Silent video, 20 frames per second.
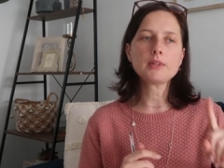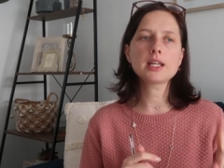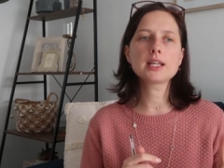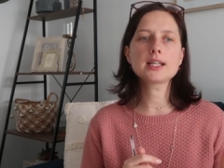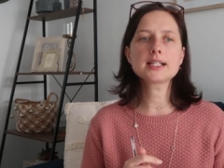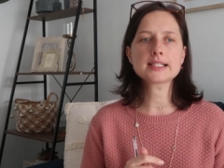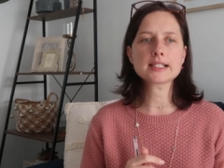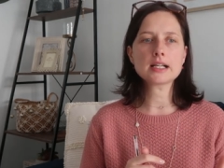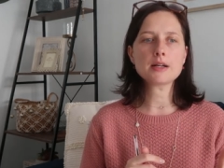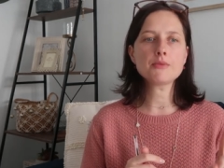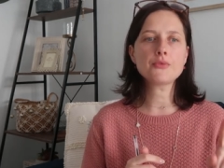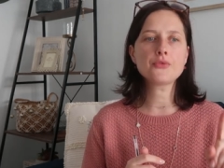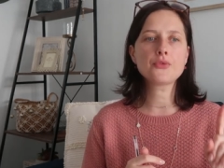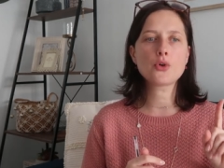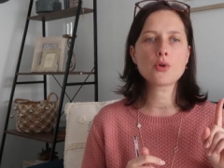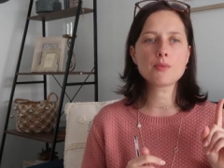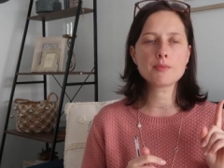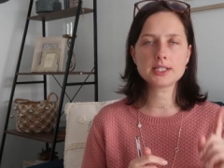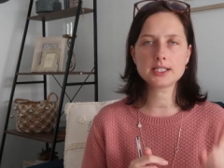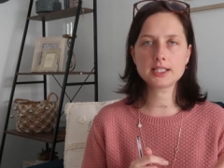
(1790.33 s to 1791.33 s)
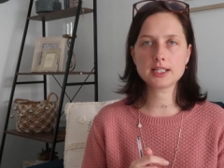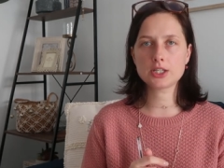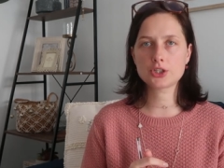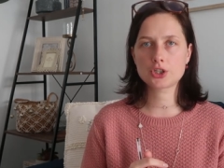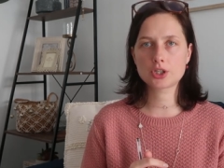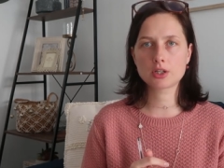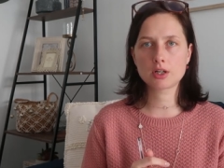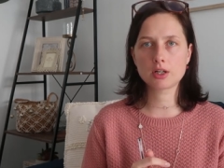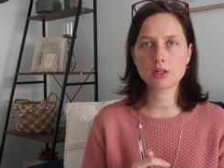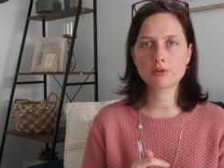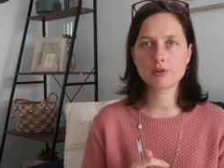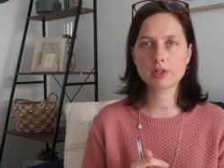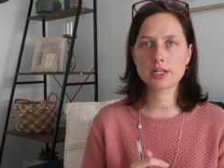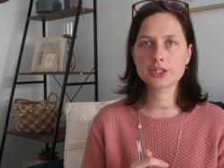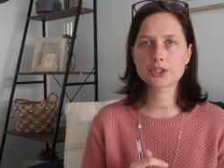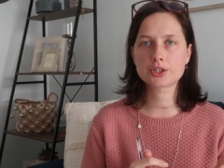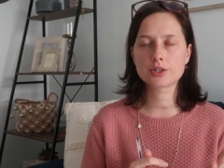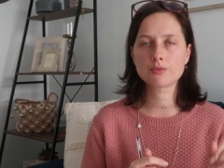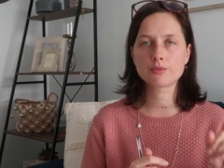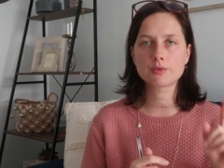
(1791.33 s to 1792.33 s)
exam for medication
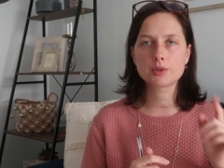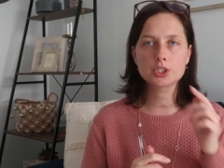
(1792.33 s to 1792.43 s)
calculation,